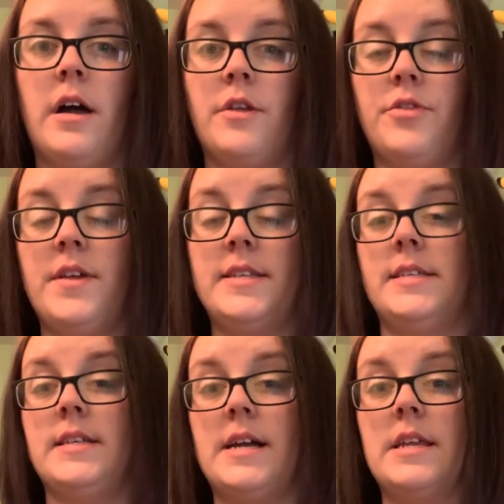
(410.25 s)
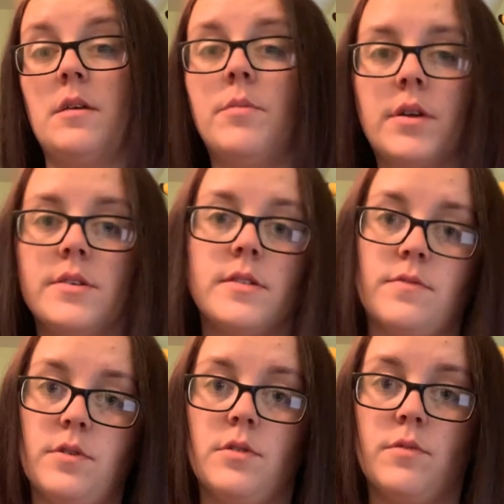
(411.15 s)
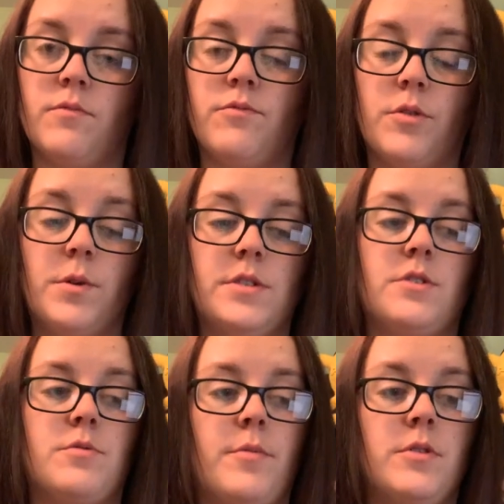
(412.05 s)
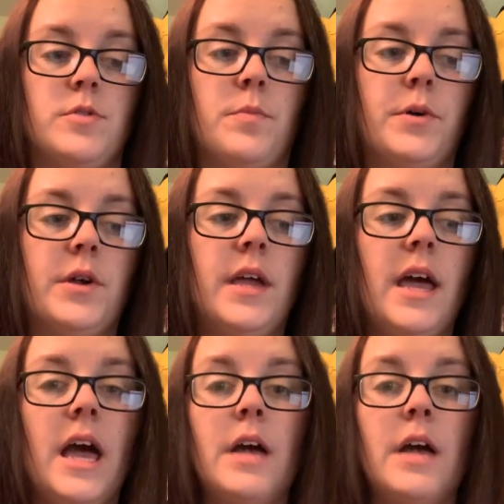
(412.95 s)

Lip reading: a thesis idea because of the research proposal, but